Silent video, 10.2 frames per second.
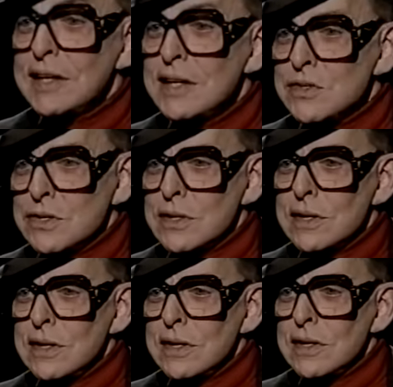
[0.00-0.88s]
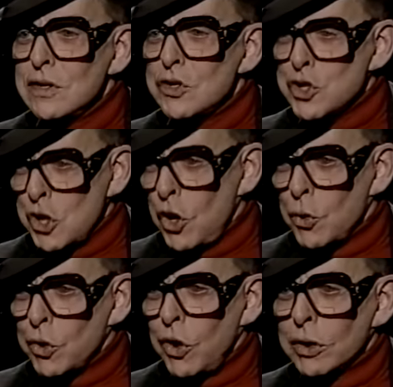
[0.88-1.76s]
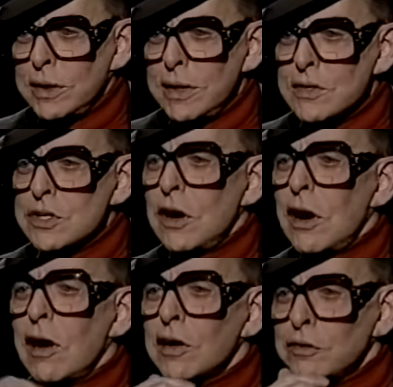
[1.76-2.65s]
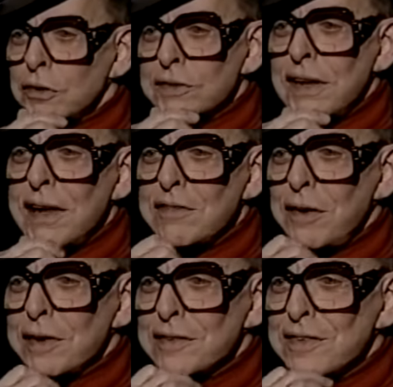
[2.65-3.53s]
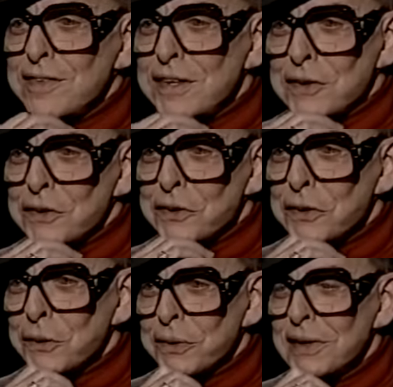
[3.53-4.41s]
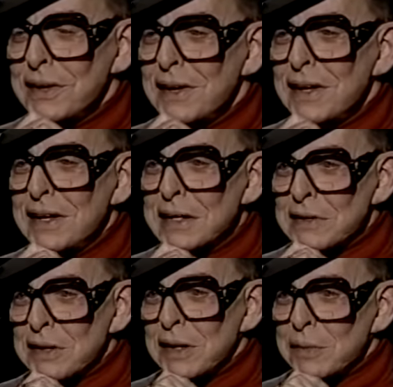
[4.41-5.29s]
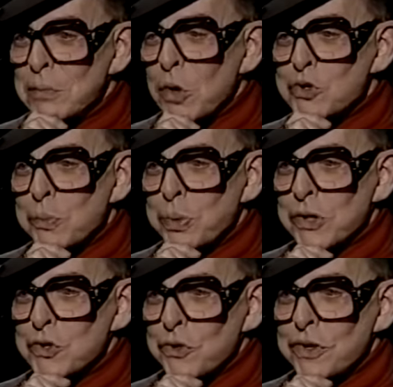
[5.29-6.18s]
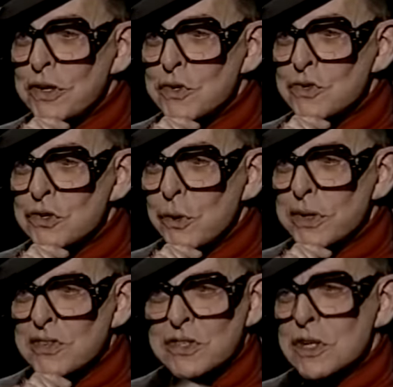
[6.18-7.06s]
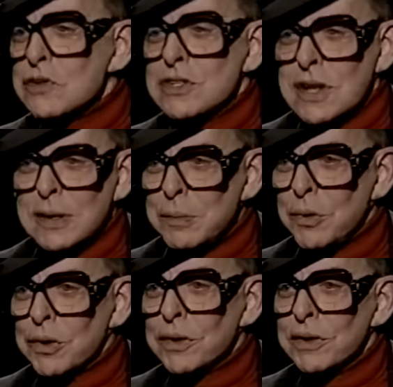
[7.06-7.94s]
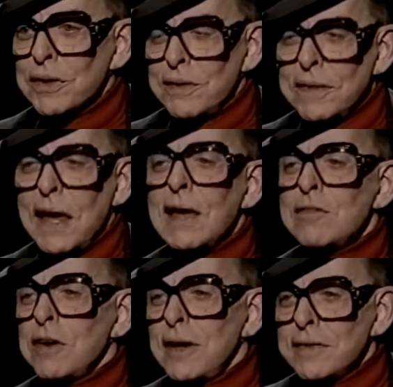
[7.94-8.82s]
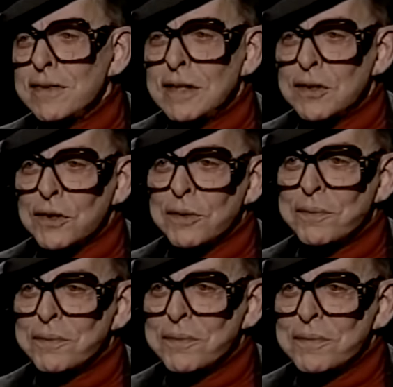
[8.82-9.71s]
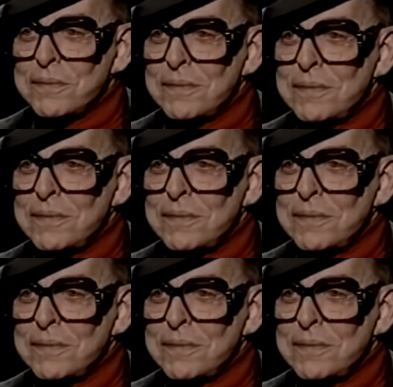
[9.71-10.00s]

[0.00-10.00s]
on a kiddies show called Kiddie's Carnival at the Avon Theater. You know, in, uh -huh. in uh, motion picture theaters that don't exist anymore. Right. The Avon Theater.